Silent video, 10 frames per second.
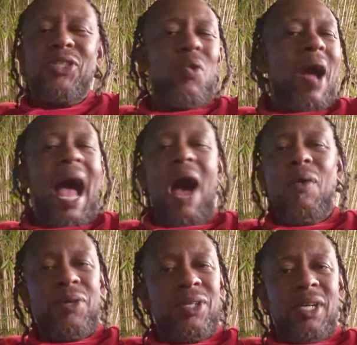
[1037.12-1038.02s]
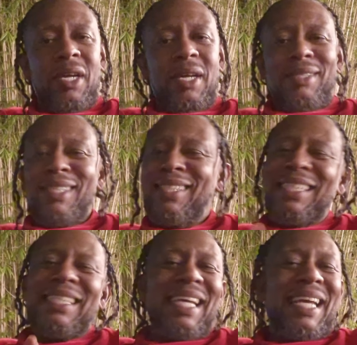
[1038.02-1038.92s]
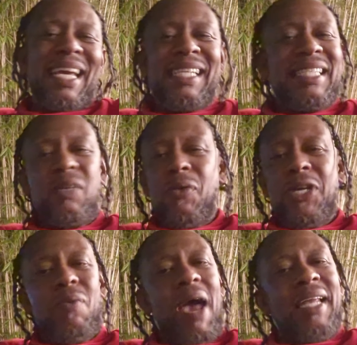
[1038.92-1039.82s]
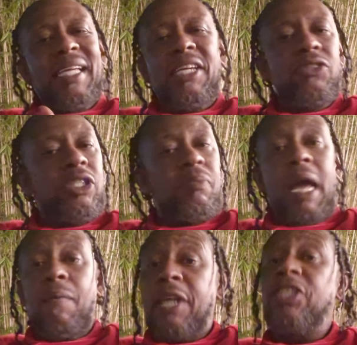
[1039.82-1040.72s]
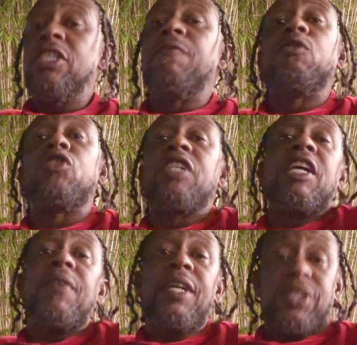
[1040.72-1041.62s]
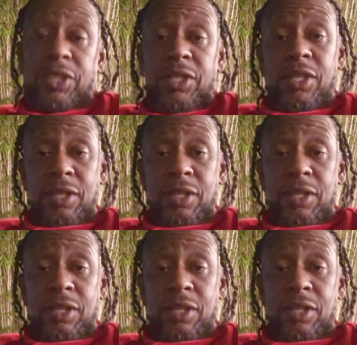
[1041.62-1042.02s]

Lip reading: to an hour just to dig in and see where you at and give you some direction. If you're serious,